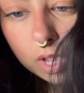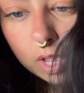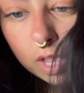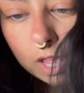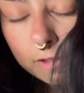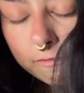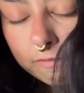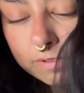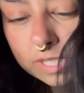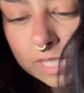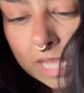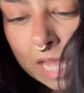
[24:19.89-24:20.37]

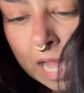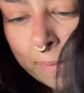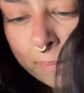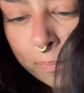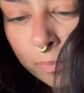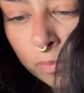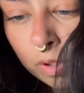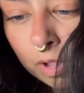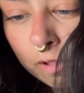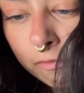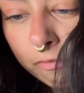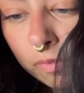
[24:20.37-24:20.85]
If it's
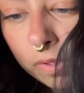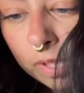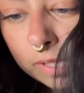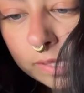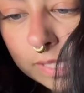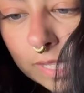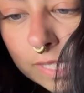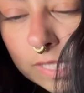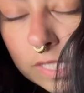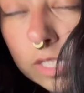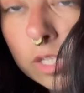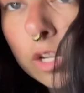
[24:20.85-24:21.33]
apple, I feel like
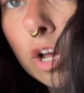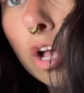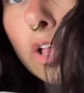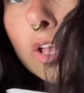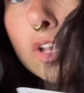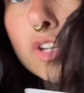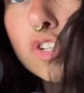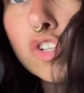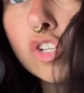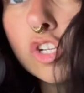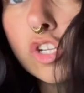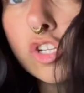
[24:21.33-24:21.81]
that's
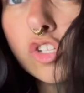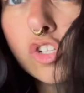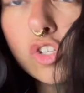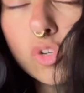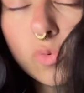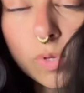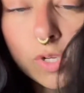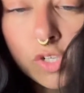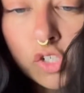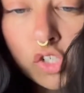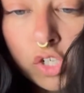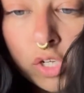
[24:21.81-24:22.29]
knowledge and
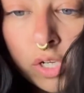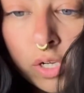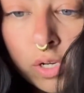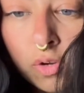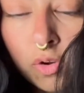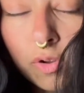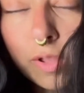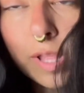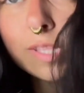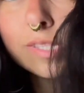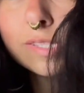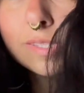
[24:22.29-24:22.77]
intuition,
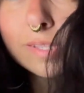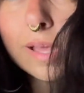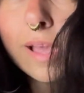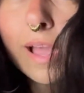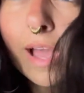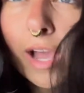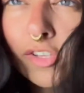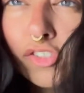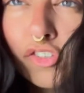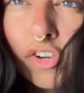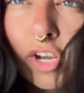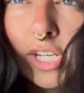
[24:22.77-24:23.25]
or that's,
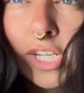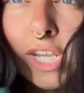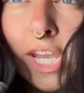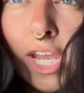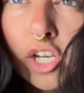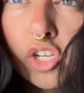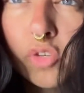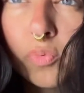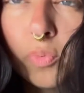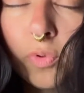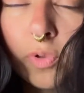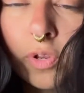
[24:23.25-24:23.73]
sorry,
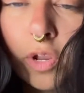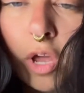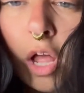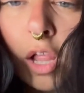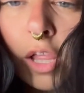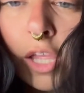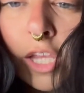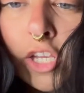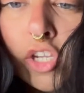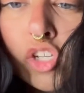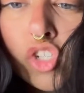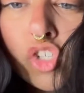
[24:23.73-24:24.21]
tangible
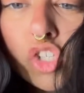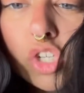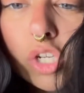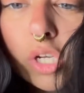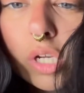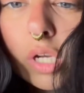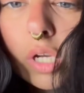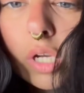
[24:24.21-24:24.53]
knowledge.